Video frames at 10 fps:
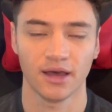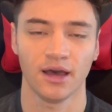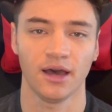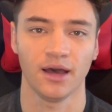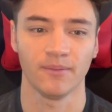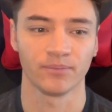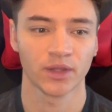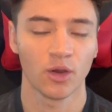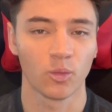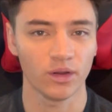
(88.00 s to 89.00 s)
Um,
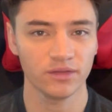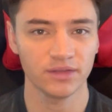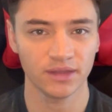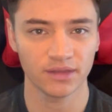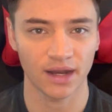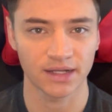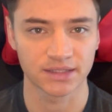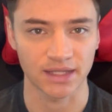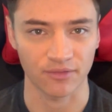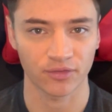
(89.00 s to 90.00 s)
one thing that I
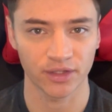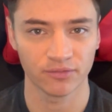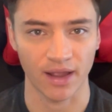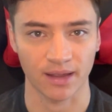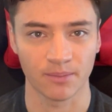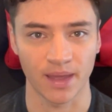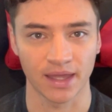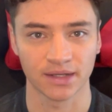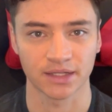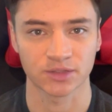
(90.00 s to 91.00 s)
definitely
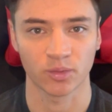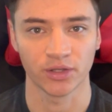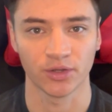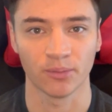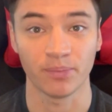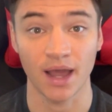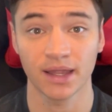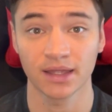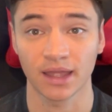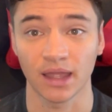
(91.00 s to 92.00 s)
recommend is when you're
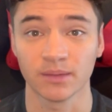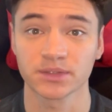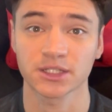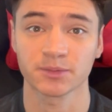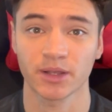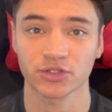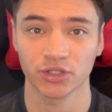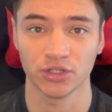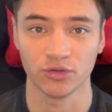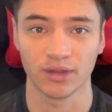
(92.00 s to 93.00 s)
buying games, especially
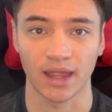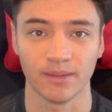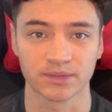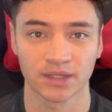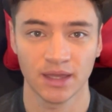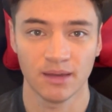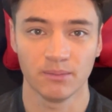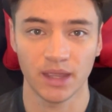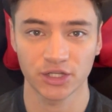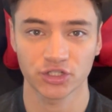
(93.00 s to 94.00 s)
new games,
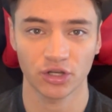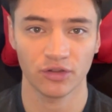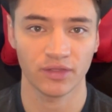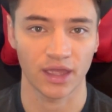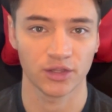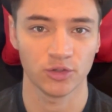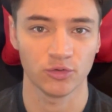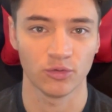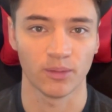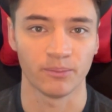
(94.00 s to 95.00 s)
make sure that
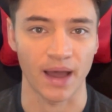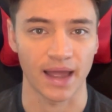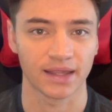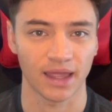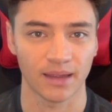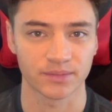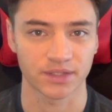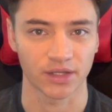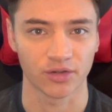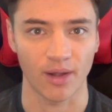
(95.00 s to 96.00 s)
you buy games
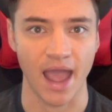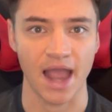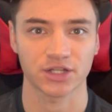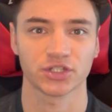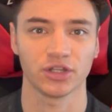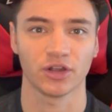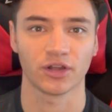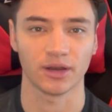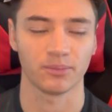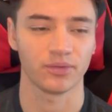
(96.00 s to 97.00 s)
that you actually are
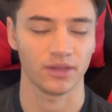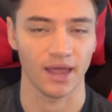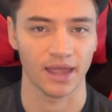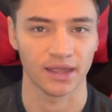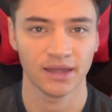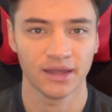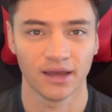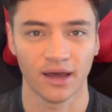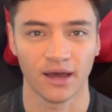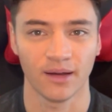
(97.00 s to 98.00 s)
gonna play.
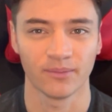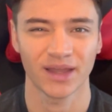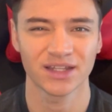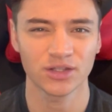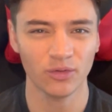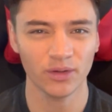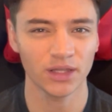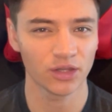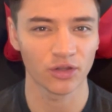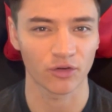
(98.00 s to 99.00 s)
Um, and don't
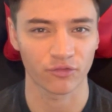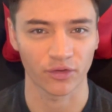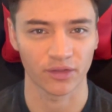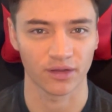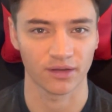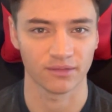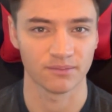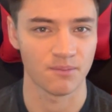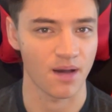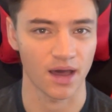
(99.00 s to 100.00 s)
really look for the
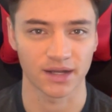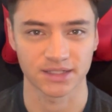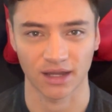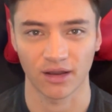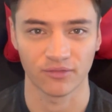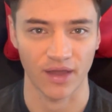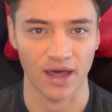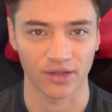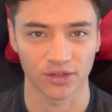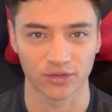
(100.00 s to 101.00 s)
monetary
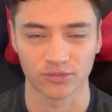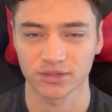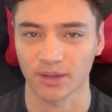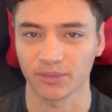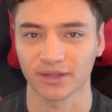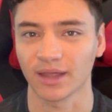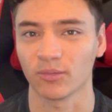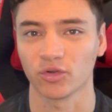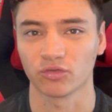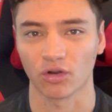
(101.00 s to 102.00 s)
value, something that
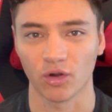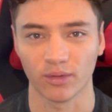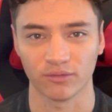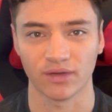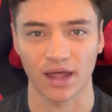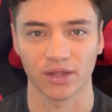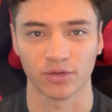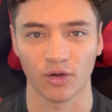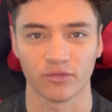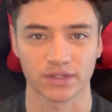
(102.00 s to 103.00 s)
will grow in
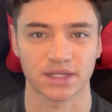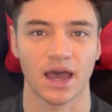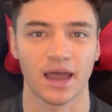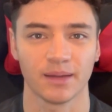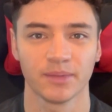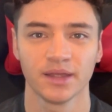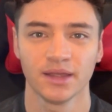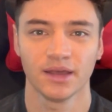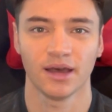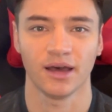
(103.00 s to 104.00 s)
value over time.
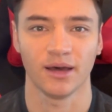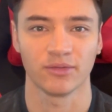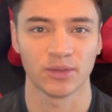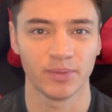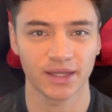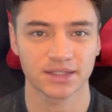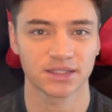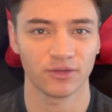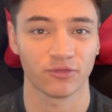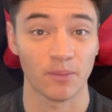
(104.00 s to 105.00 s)
Uh, the biggest
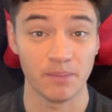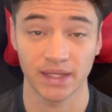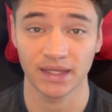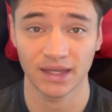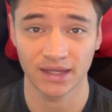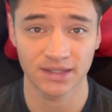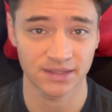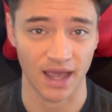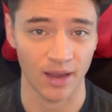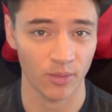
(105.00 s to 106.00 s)
thing for me is
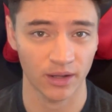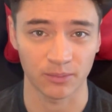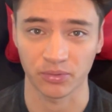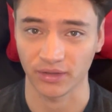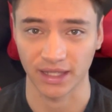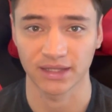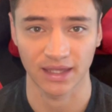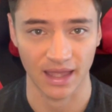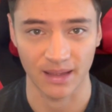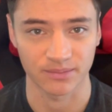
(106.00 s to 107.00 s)
I wanna play the
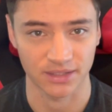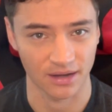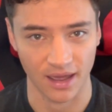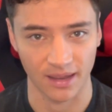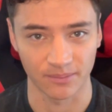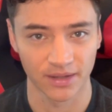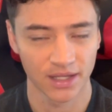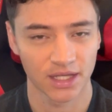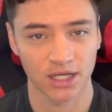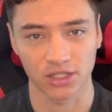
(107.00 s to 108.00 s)
games that I'm
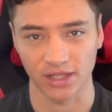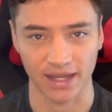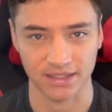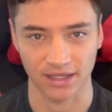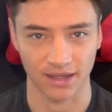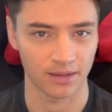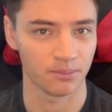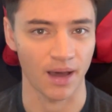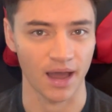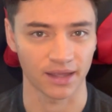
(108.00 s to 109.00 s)
collecting and
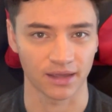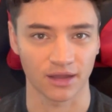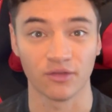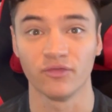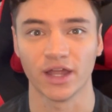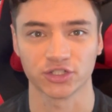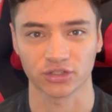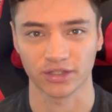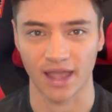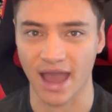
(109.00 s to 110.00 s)
buying
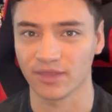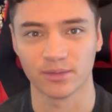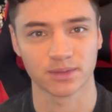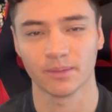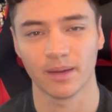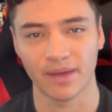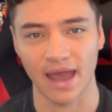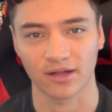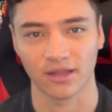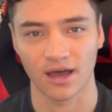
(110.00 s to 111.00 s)
eventually, add them to my
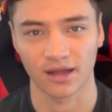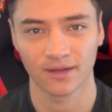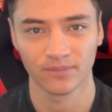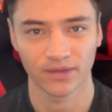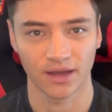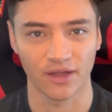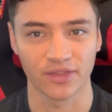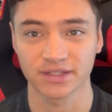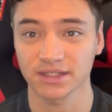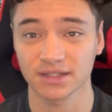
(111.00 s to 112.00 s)
backlog. Uh,
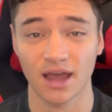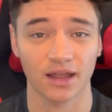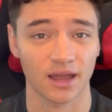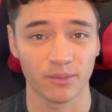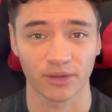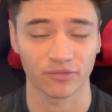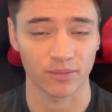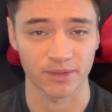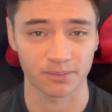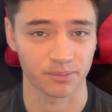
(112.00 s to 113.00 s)
this is not coming
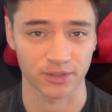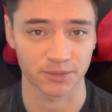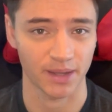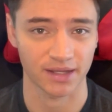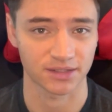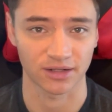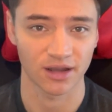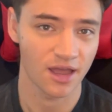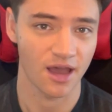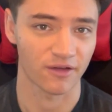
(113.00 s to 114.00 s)
from a
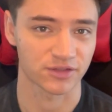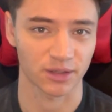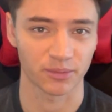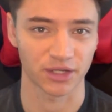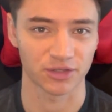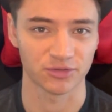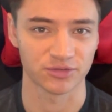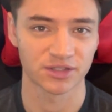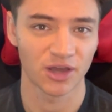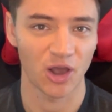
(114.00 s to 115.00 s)
perspective of somebody
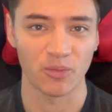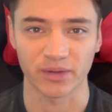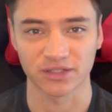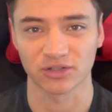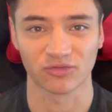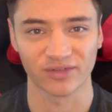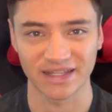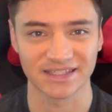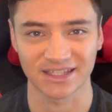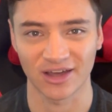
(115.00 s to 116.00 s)
who's hoping to
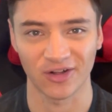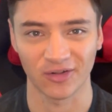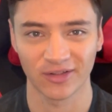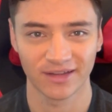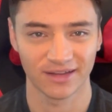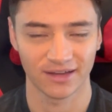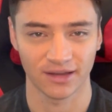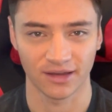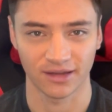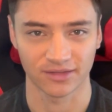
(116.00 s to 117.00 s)
resell
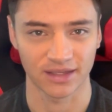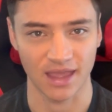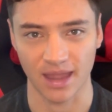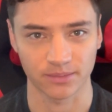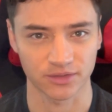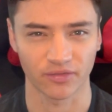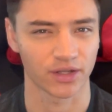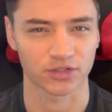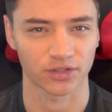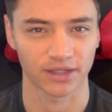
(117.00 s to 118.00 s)
uh, the games
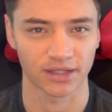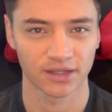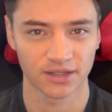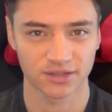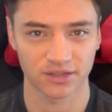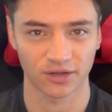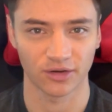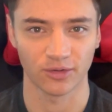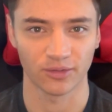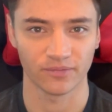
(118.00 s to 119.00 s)
eventually.
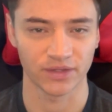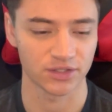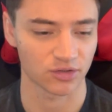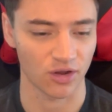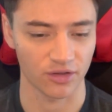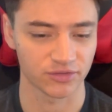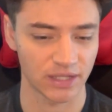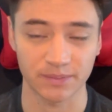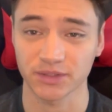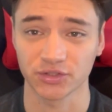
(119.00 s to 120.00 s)
So these are all
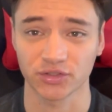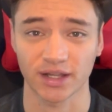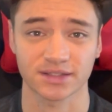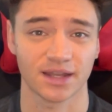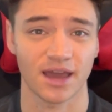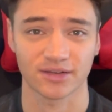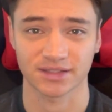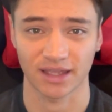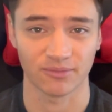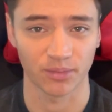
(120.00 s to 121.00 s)
tips and tricks on how to
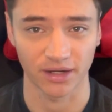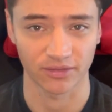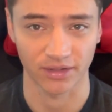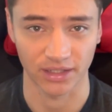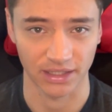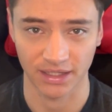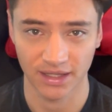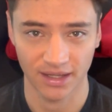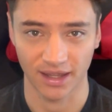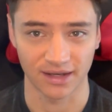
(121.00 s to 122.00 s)
save money really
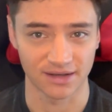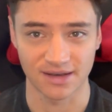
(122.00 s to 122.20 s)
and